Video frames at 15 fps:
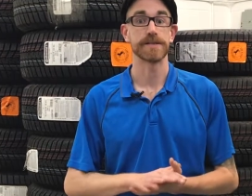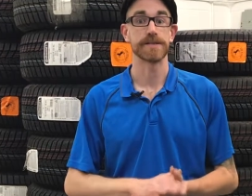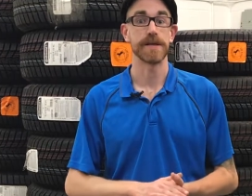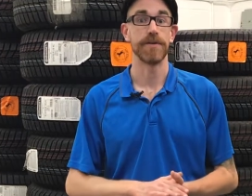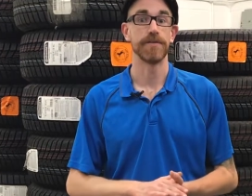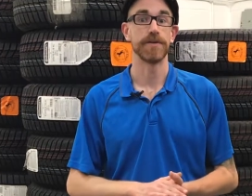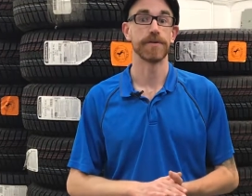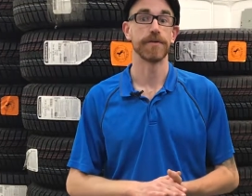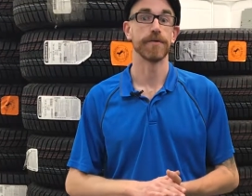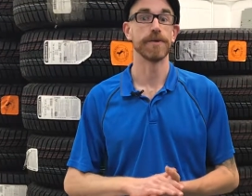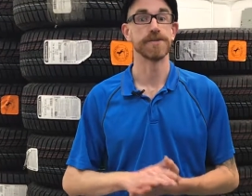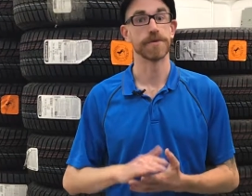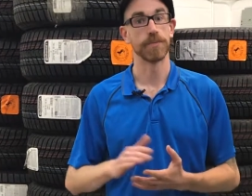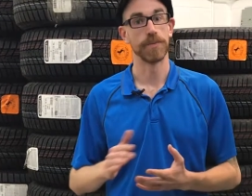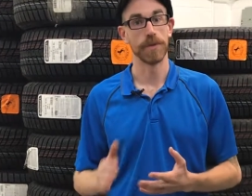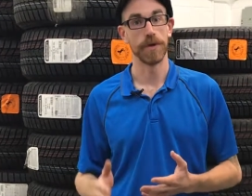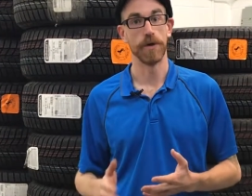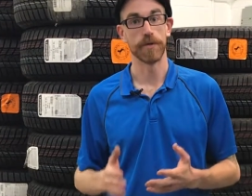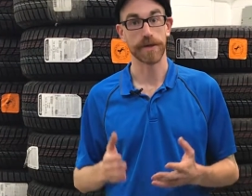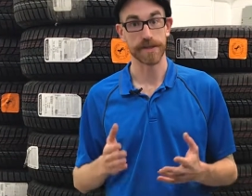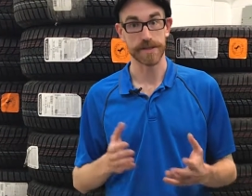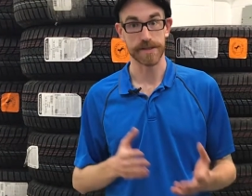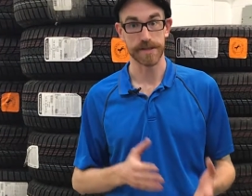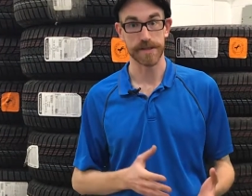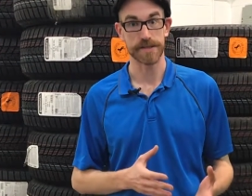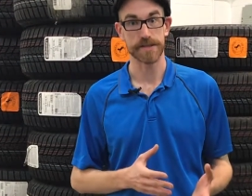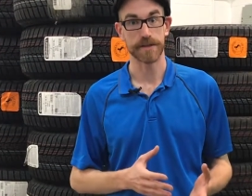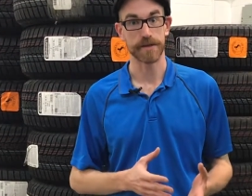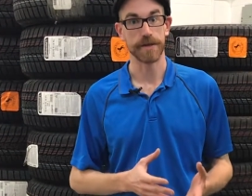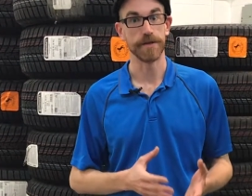7 degrees or below
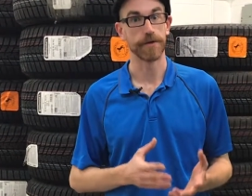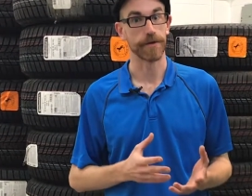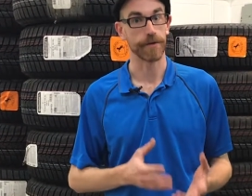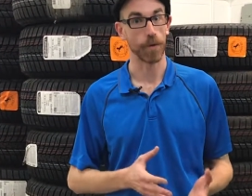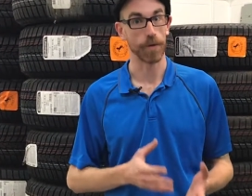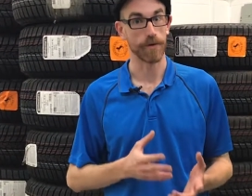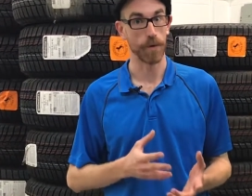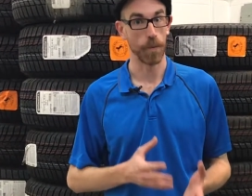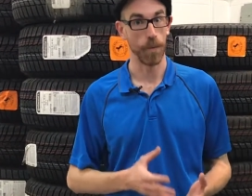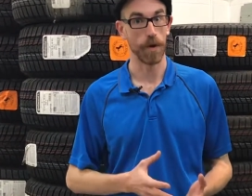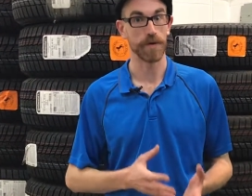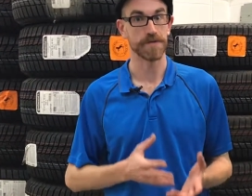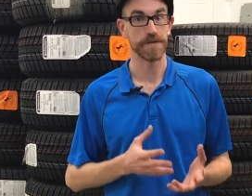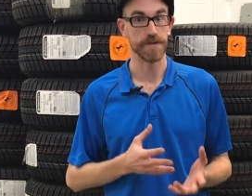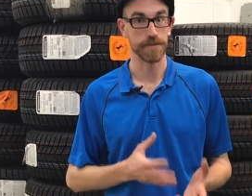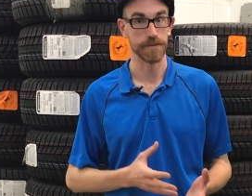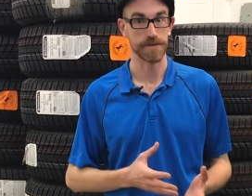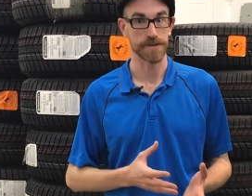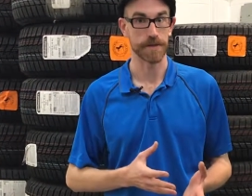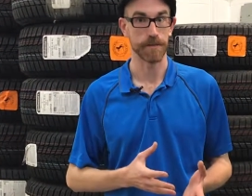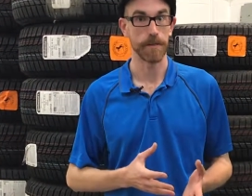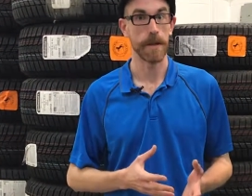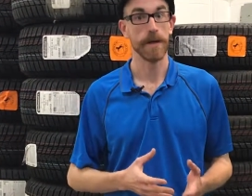consistently, you're going to want to use them.